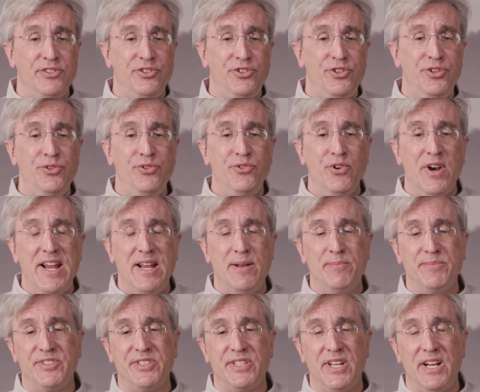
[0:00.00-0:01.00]
2
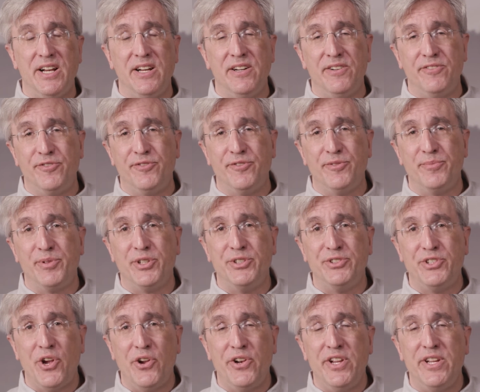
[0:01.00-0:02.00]
grams of
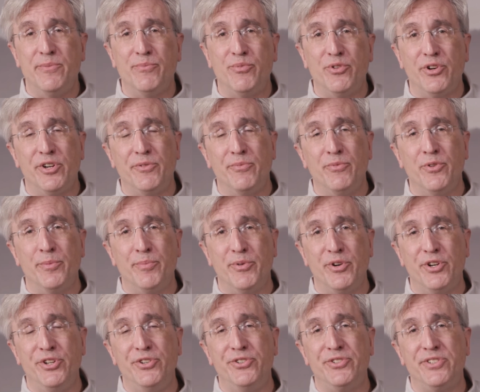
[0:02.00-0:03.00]
plutonium were
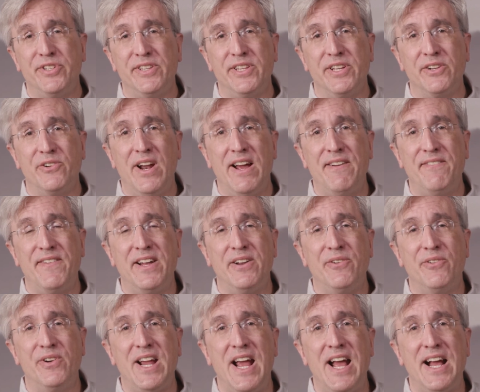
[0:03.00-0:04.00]
produced at the graphite
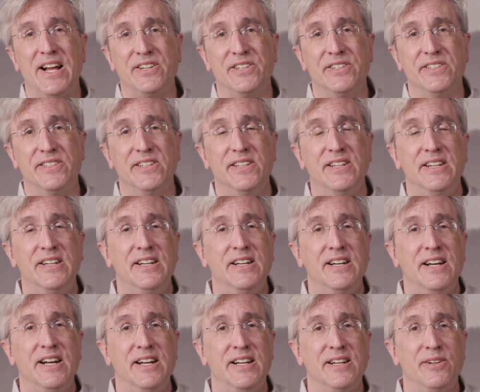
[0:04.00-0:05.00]
reactor
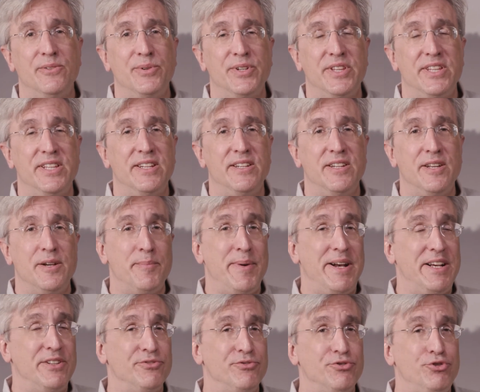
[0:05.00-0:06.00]
within
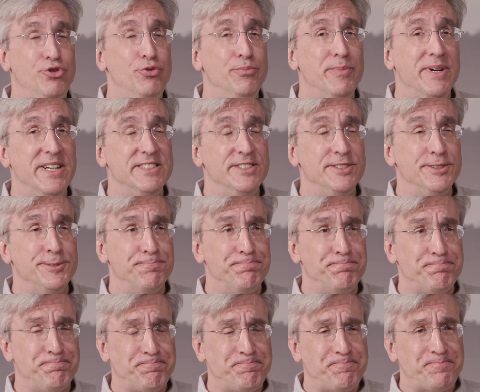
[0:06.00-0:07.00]
about 2 months.
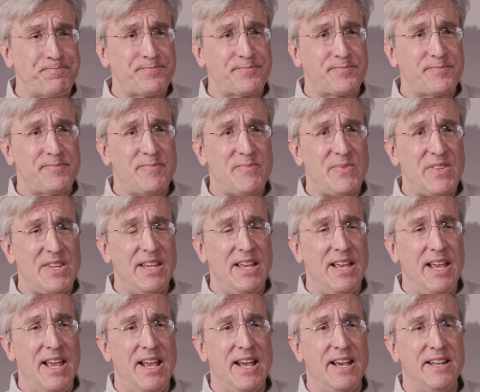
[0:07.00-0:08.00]

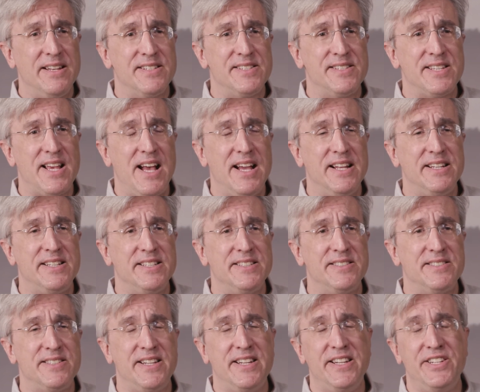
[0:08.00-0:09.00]
And
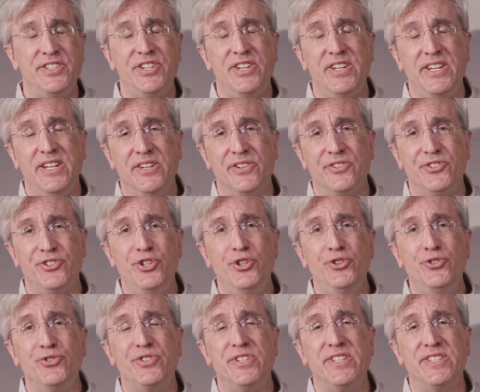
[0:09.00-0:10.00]
scientists and engineers
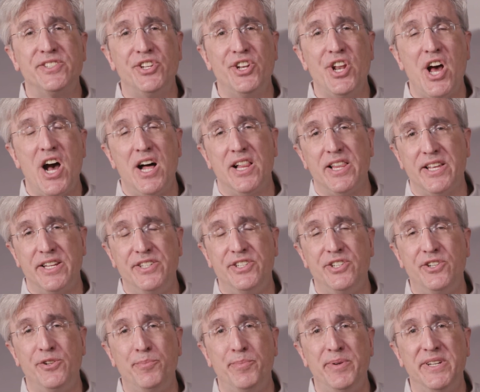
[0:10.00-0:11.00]
used this
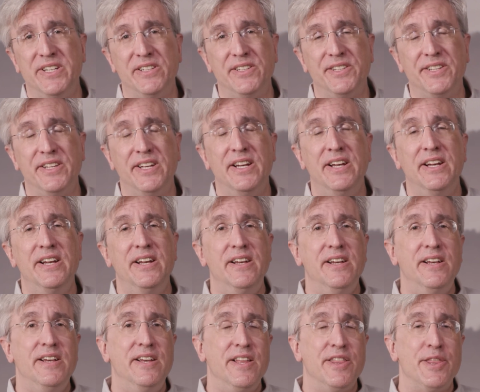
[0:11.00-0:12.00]
knowledge to build
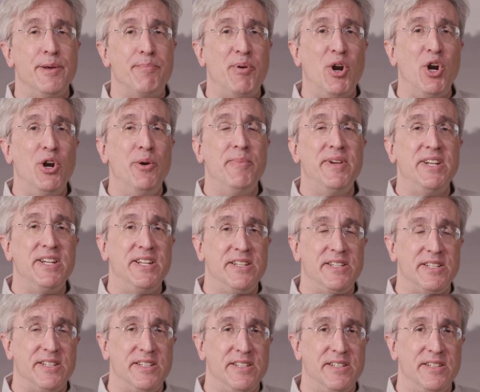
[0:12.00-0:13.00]
the
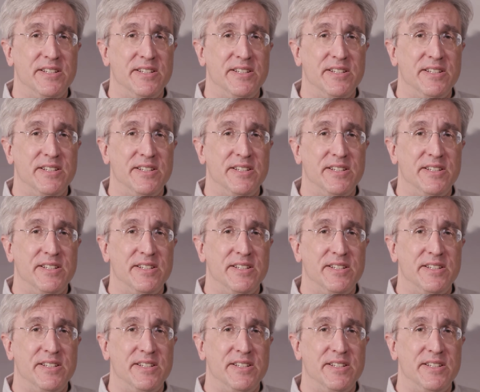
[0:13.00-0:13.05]
permanent